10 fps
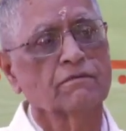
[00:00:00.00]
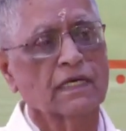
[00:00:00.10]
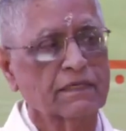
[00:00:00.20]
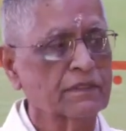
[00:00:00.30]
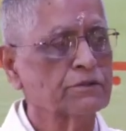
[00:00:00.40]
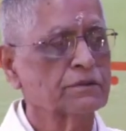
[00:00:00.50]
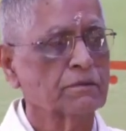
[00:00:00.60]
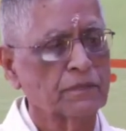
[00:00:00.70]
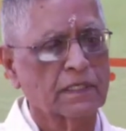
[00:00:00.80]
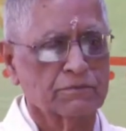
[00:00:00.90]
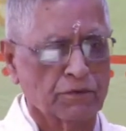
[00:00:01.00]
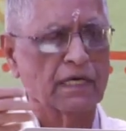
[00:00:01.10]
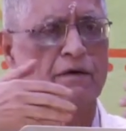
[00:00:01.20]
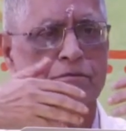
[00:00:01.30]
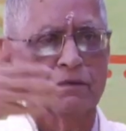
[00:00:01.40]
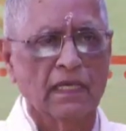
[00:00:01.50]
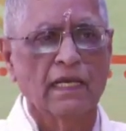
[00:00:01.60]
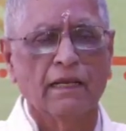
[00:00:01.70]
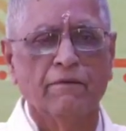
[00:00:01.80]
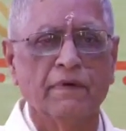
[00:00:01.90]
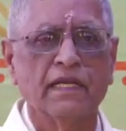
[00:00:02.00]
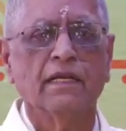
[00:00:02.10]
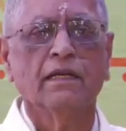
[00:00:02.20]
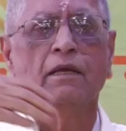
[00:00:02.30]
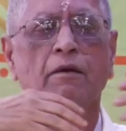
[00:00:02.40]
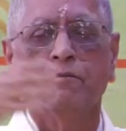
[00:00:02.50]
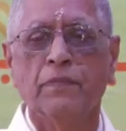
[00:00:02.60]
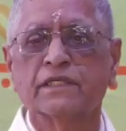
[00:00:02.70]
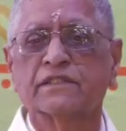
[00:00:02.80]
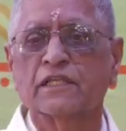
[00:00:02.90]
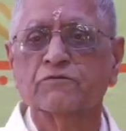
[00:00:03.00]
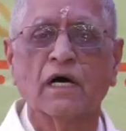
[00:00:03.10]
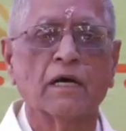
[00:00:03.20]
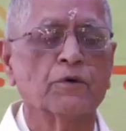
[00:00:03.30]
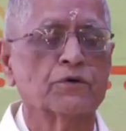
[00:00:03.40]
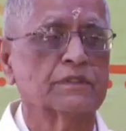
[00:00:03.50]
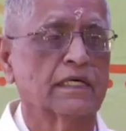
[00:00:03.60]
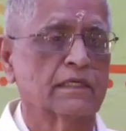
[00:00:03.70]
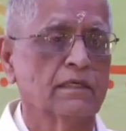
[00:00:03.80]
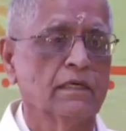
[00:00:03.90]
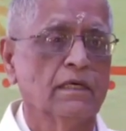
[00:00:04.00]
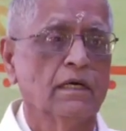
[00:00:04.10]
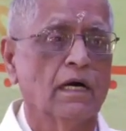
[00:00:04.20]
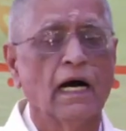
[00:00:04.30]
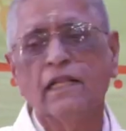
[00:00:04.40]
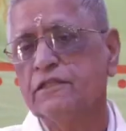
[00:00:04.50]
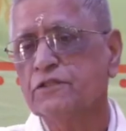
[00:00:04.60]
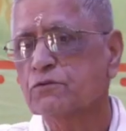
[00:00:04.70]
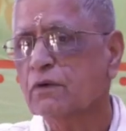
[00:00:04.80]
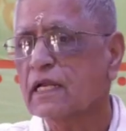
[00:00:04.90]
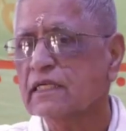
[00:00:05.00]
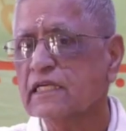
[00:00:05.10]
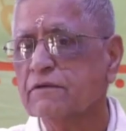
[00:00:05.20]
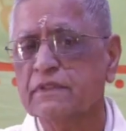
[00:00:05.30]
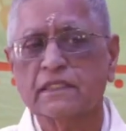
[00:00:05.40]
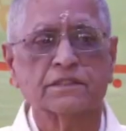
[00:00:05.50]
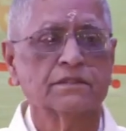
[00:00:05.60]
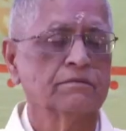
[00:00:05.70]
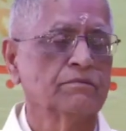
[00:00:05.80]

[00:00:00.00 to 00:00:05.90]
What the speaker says: whatever, because we have a very big tattva about that. All these gunas are with us.